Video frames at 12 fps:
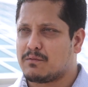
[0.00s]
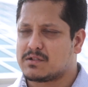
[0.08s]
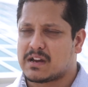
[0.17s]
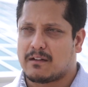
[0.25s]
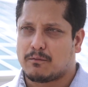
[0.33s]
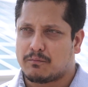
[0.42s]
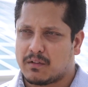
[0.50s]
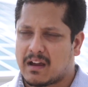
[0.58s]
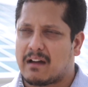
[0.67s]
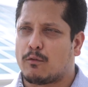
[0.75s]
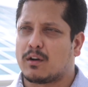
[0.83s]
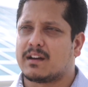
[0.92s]
which have, we
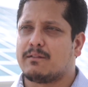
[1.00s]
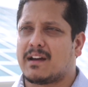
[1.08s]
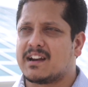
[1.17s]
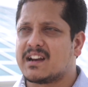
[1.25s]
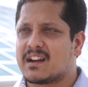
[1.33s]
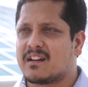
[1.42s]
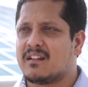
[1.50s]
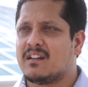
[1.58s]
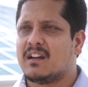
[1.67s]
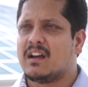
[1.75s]
have already validated,